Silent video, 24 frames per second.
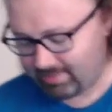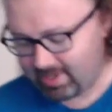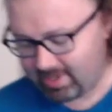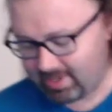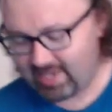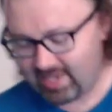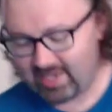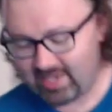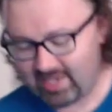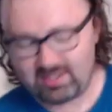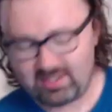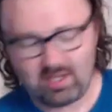
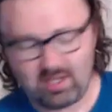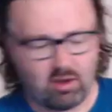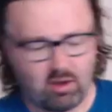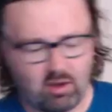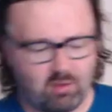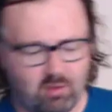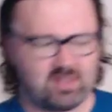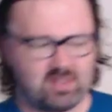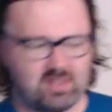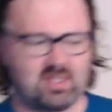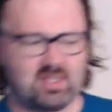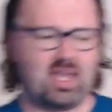is not
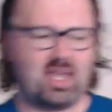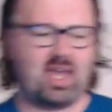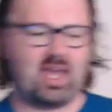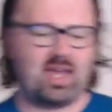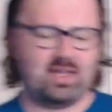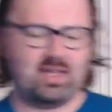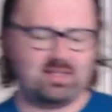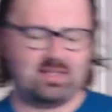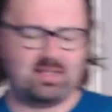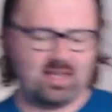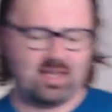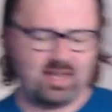always the
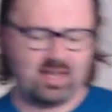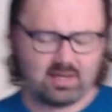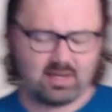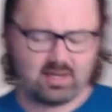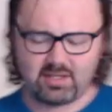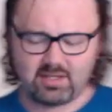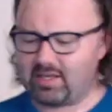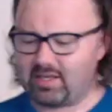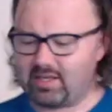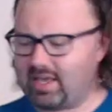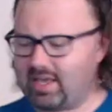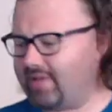case. I
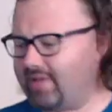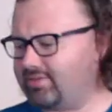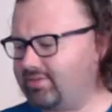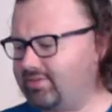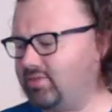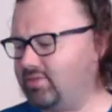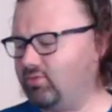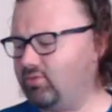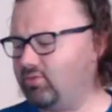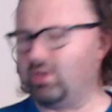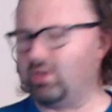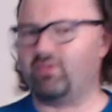actually have some
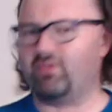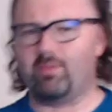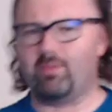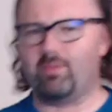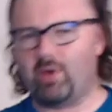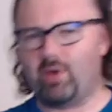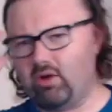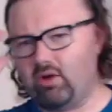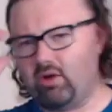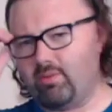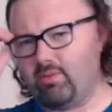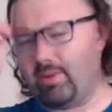work from
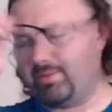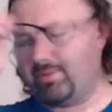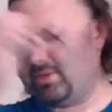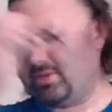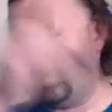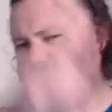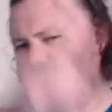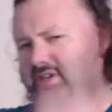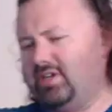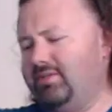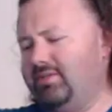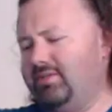home
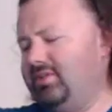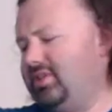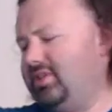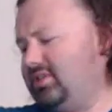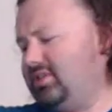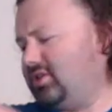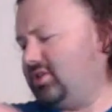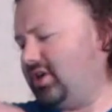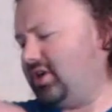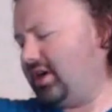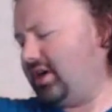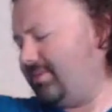opportunity with this
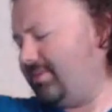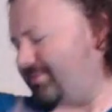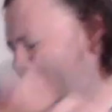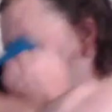job,